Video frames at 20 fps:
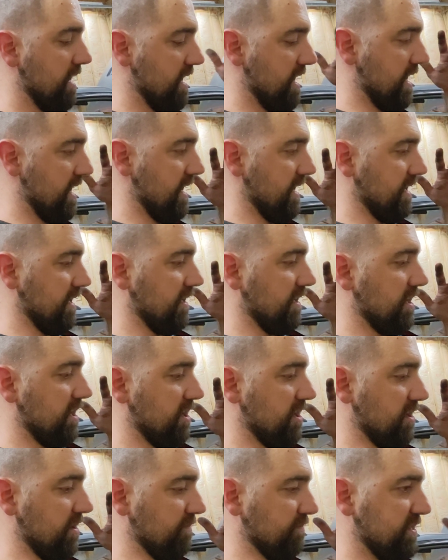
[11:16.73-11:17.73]
and
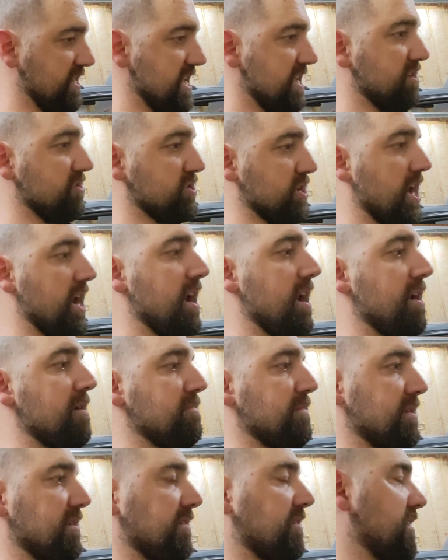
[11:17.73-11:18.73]
take your
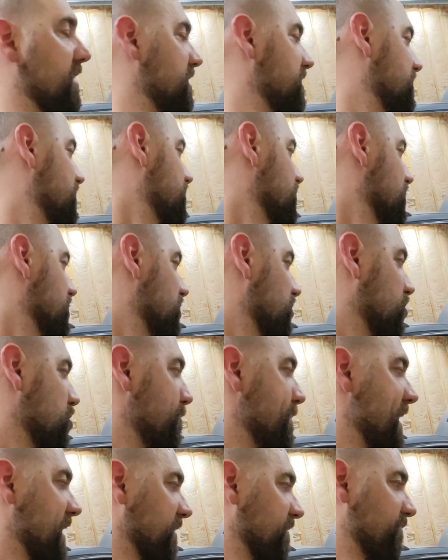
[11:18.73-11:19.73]
time and kind of go
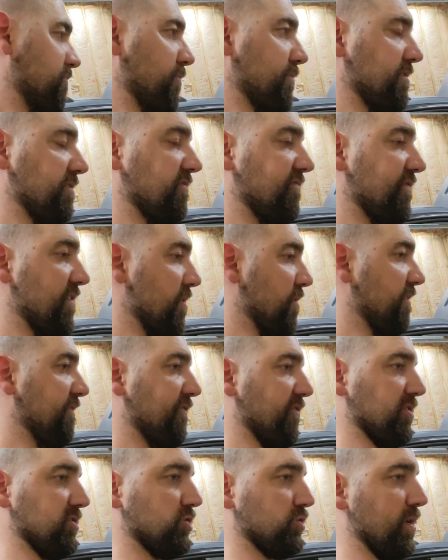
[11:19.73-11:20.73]
back and forth. It's very
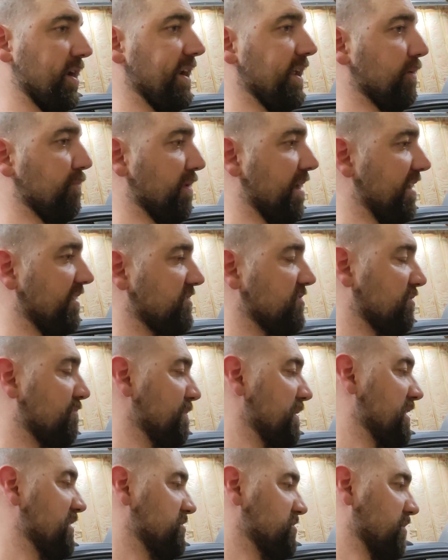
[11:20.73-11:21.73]
frustrating. It probably took
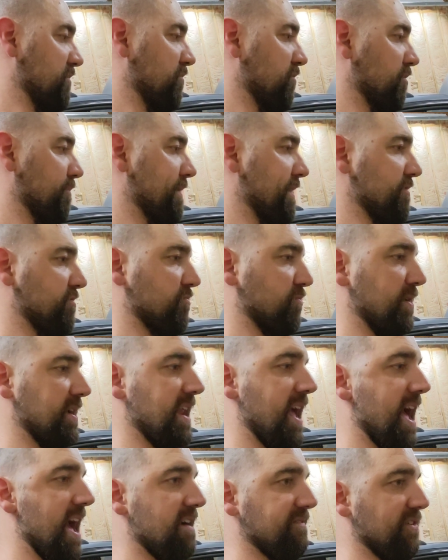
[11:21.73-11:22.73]
me in total about
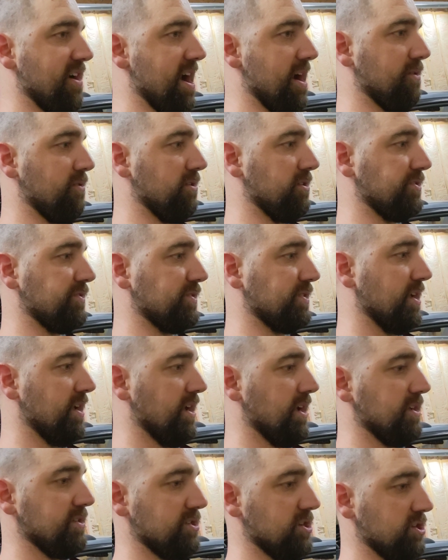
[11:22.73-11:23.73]
3.5 hours
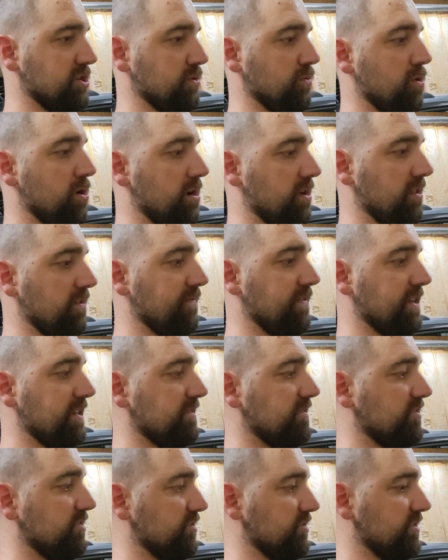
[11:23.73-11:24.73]
to do all of
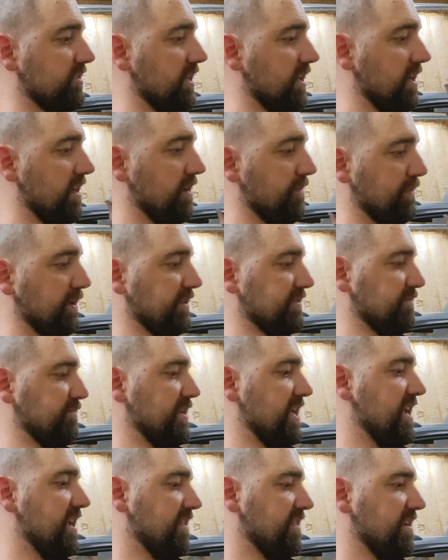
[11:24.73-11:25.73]
this, just because I'm
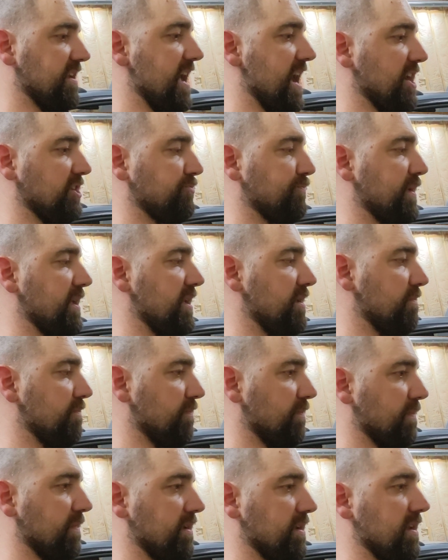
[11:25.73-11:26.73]
taking the dash
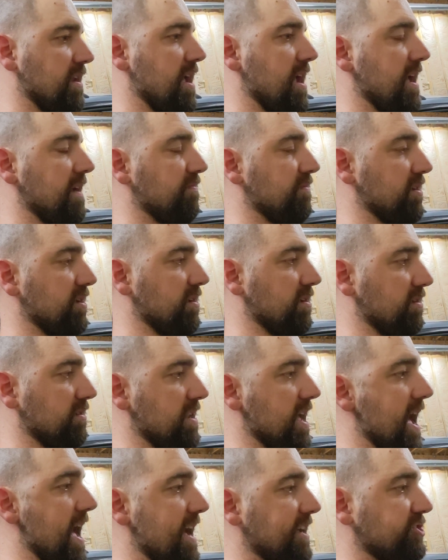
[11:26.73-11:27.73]
beam and the
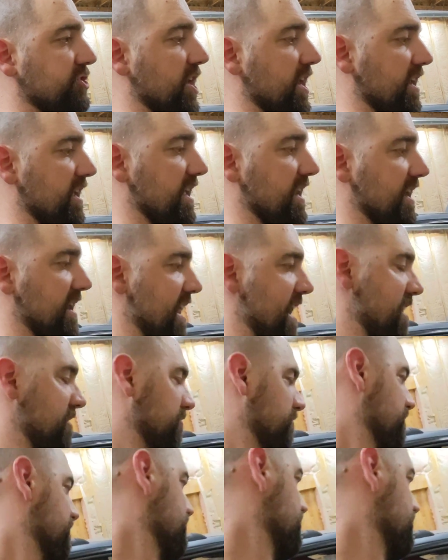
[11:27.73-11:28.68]
dash in and out.